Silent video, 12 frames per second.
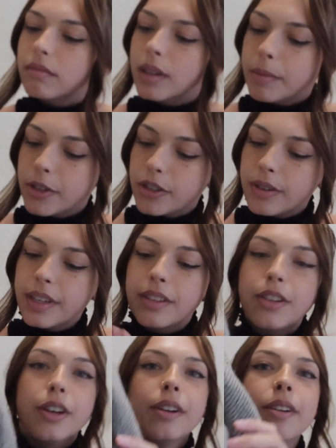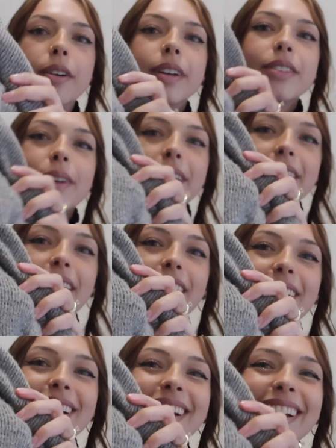Am I showing it to you? No, it's right
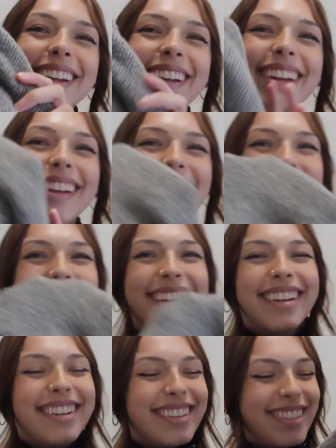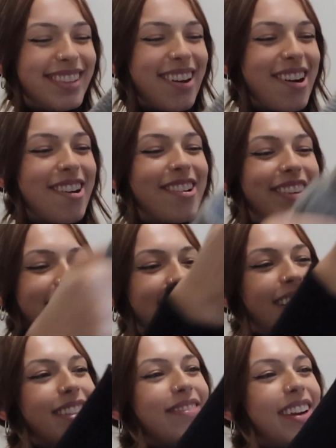there. So you
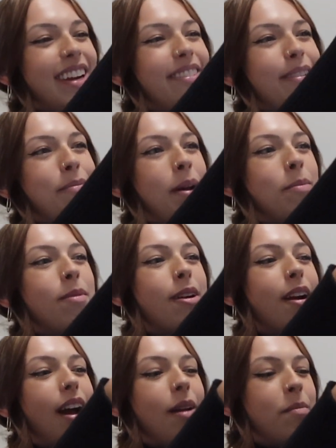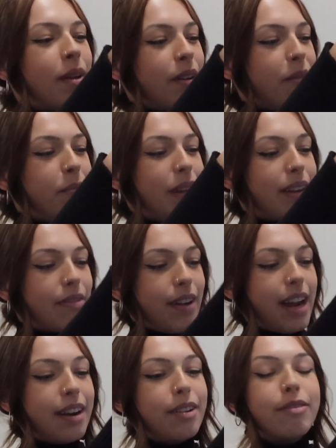guys might remember, I'm not a big
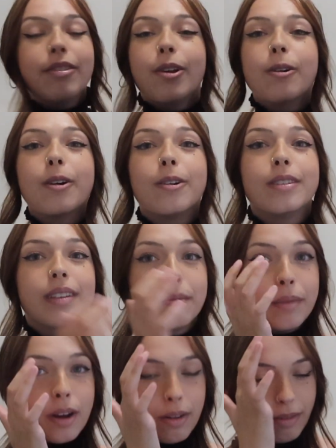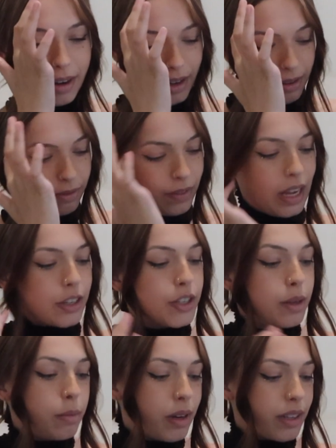fan of logos. I'm not a very
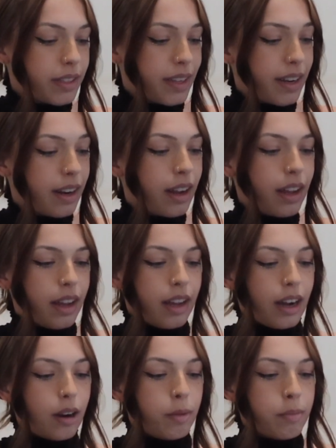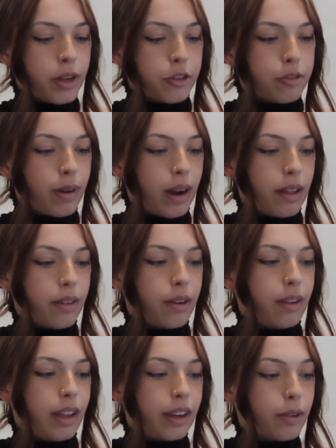flashy person. I would much
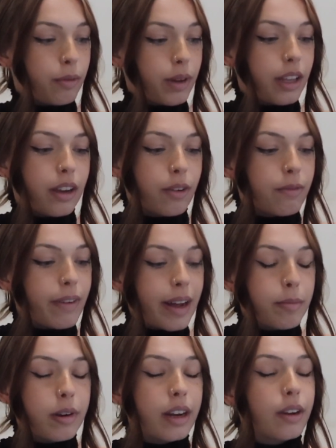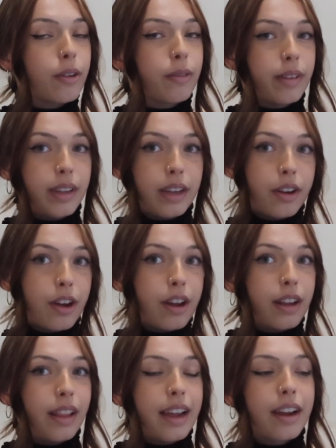rather like a really good fabric or really
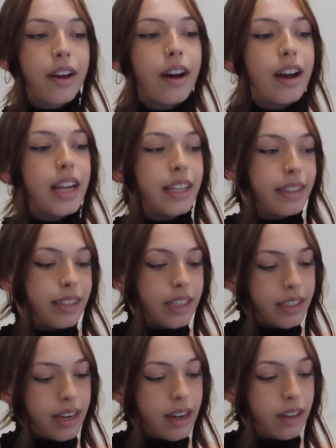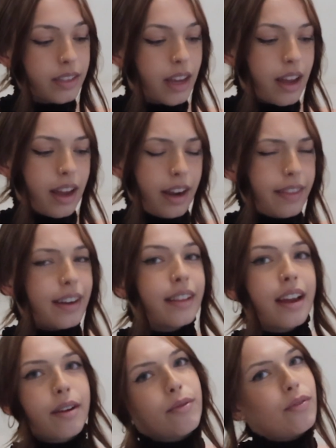good like cut and details than
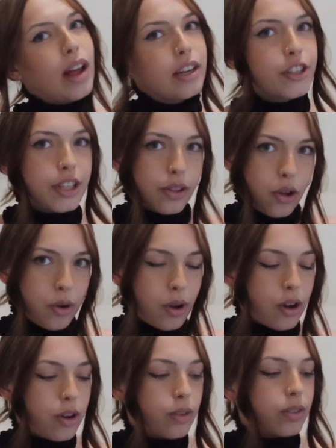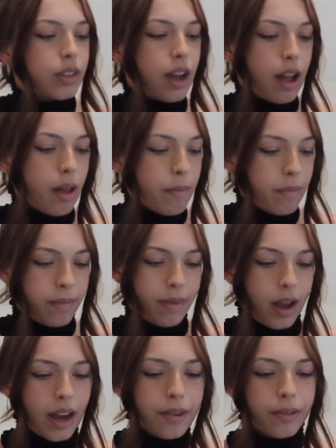like flashy logos. I
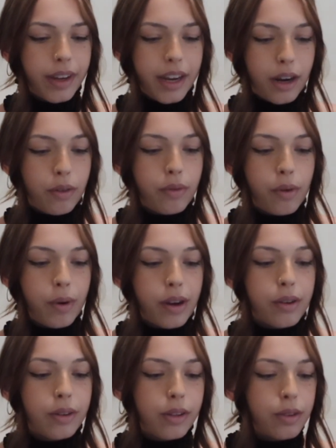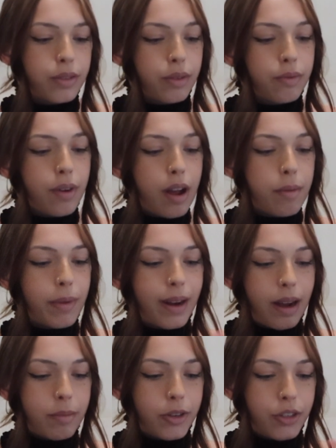don't care for where your clothes are from and
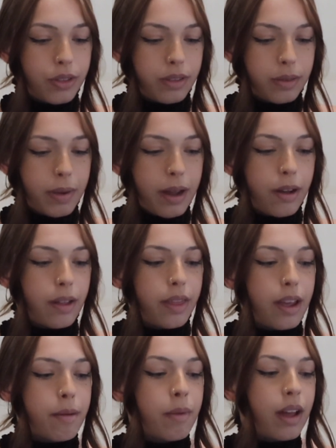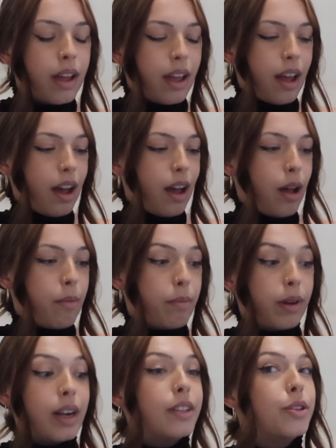how much you spent on them.
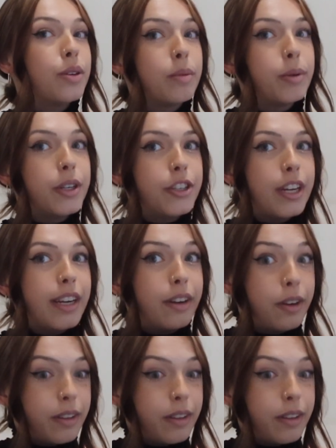But I do appreciate